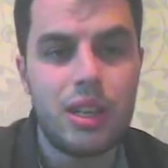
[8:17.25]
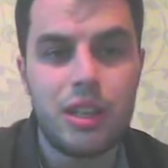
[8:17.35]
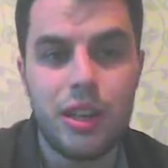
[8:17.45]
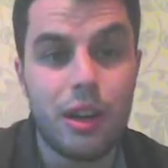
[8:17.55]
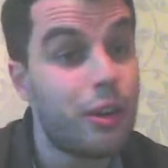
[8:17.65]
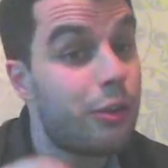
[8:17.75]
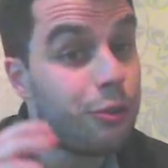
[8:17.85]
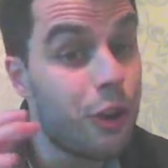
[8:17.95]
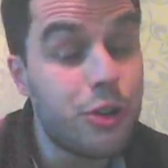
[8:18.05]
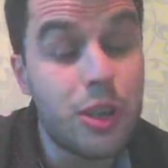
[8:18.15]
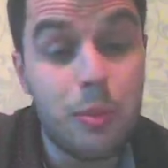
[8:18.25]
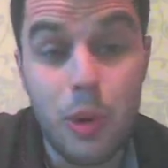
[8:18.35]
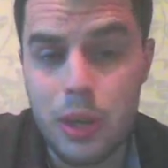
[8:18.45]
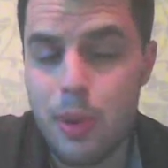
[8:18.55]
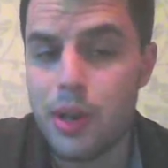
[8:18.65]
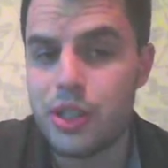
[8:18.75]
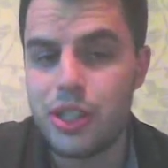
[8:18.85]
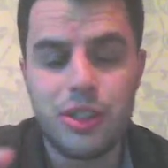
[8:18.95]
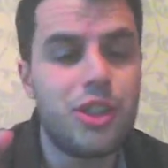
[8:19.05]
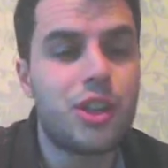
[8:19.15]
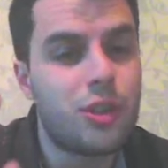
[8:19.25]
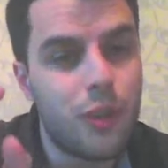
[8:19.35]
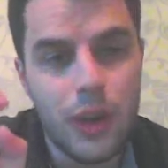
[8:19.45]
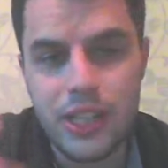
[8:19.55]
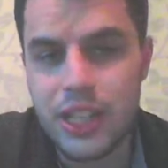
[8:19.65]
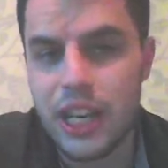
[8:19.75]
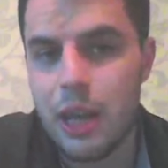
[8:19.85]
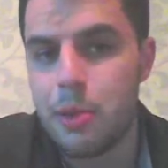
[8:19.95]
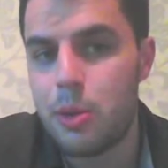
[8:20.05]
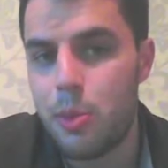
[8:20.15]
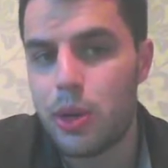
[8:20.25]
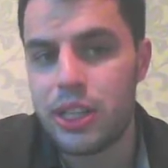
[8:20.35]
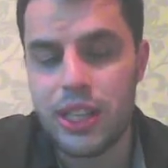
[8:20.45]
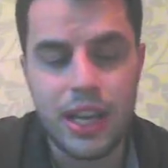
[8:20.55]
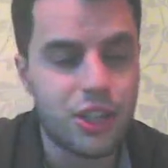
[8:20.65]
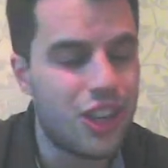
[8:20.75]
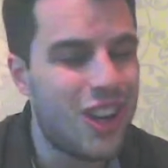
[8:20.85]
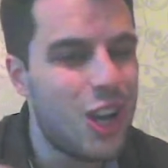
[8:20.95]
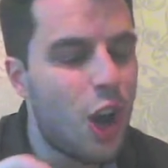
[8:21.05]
you know, throw some body punches and justify his nickname of the body snatcher,